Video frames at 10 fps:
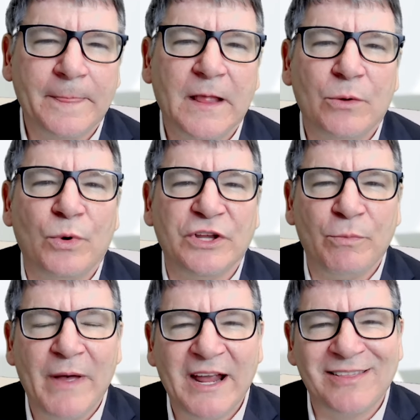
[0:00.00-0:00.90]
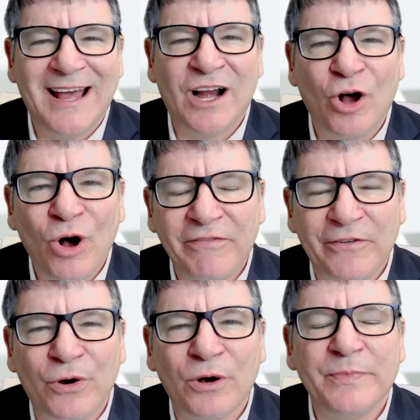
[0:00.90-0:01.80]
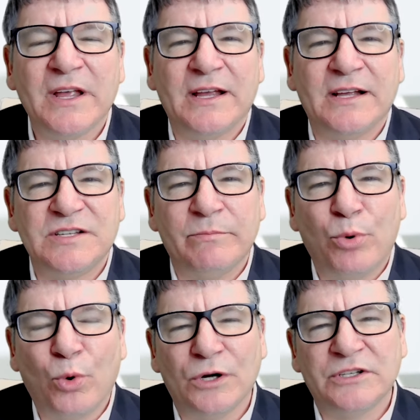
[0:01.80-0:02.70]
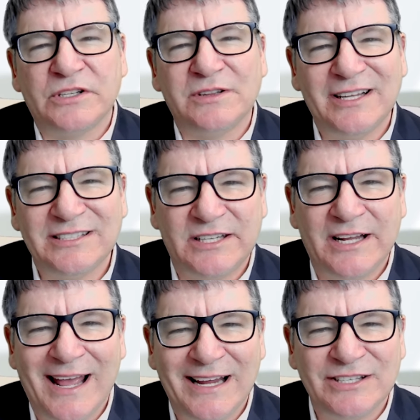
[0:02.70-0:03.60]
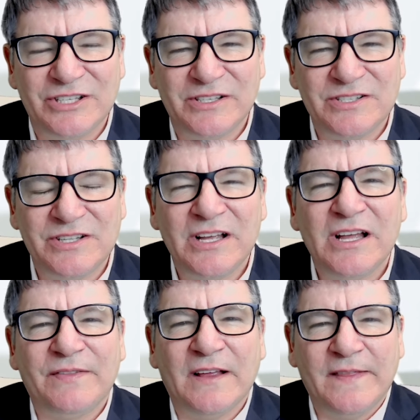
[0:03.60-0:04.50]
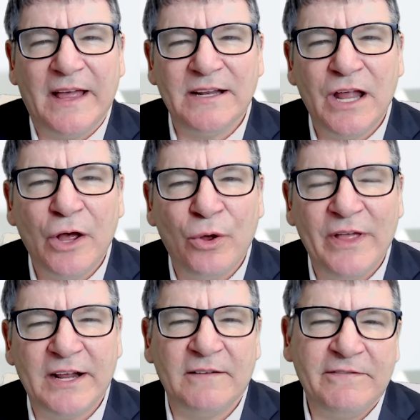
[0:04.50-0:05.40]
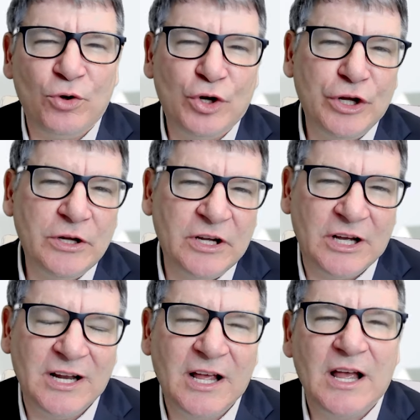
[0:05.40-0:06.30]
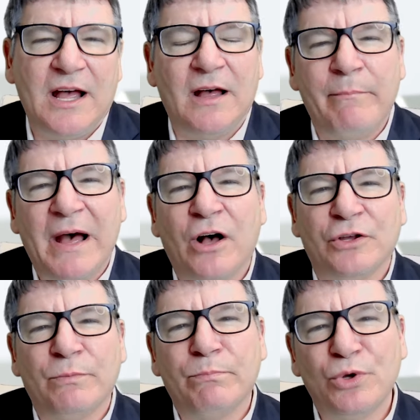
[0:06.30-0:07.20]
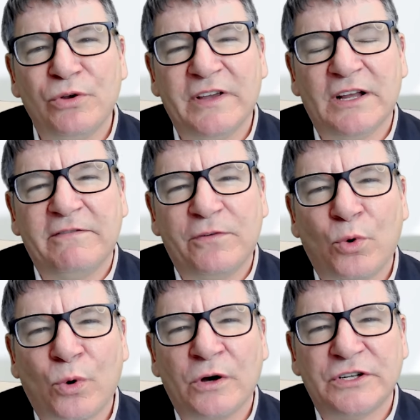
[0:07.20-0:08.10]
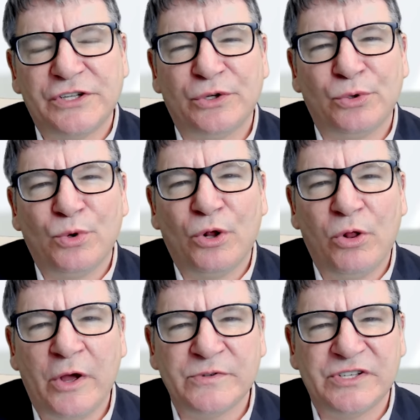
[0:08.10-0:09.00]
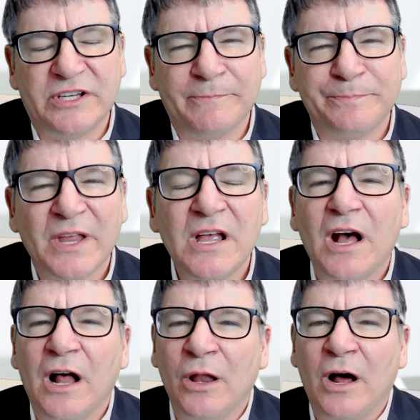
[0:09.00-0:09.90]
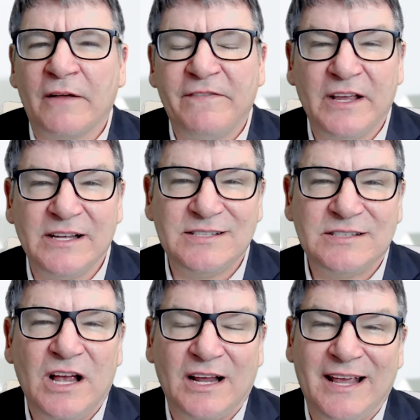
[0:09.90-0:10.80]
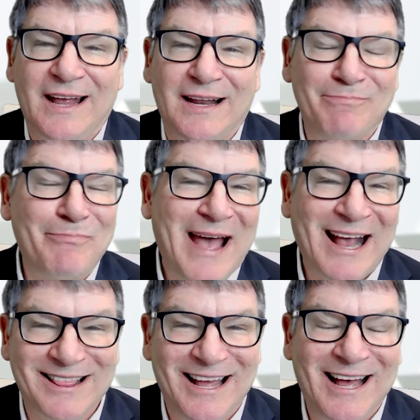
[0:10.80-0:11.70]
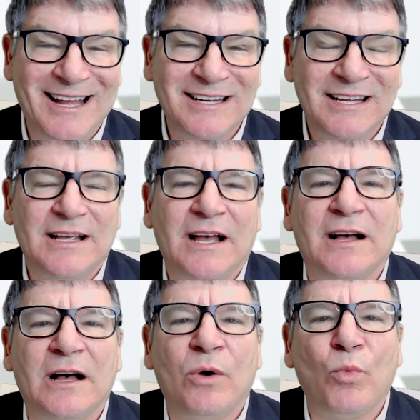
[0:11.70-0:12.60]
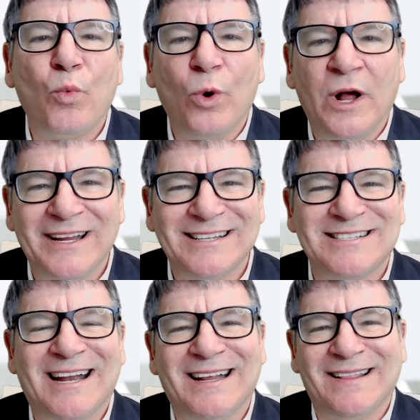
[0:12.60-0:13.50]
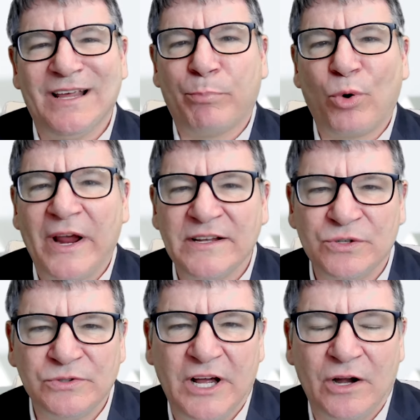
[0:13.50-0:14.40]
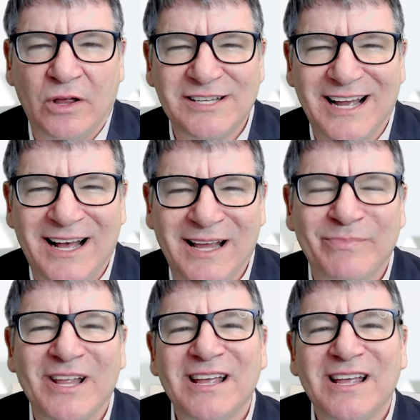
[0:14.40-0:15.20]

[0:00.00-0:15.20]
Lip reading: When you make that offer, it's important to listing agents that they know they can feel good about you moving forward to closing. A lot of things can impact that. One is getting the appraisal done on time.